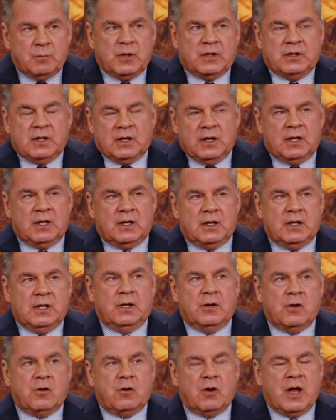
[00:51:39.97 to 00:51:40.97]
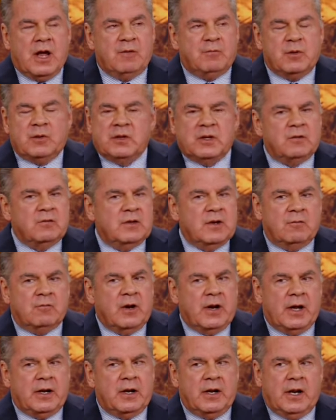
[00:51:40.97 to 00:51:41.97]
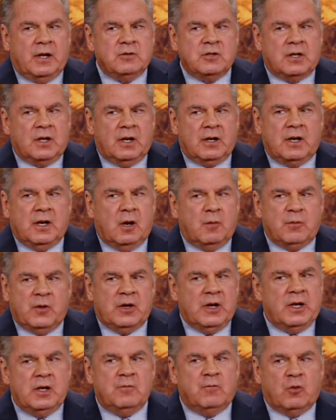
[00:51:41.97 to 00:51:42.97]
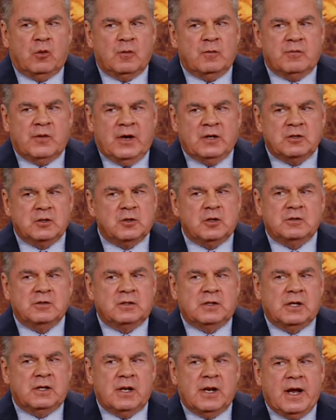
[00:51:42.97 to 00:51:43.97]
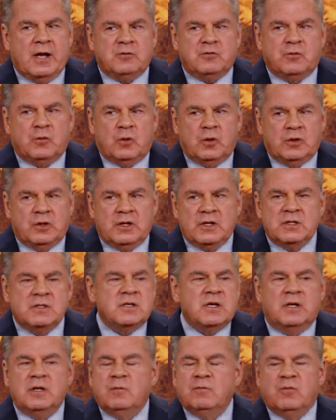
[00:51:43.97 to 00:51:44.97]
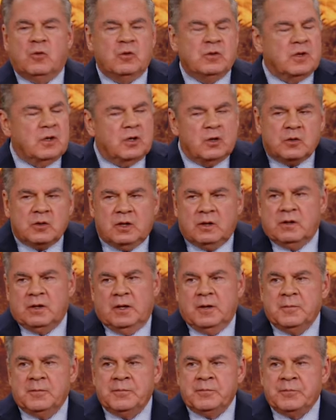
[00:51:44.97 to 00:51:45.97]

but to get it into their life, but they've never had an angelic help in any form or fashion because they didn't ask for it, didn't send them forth to do anything.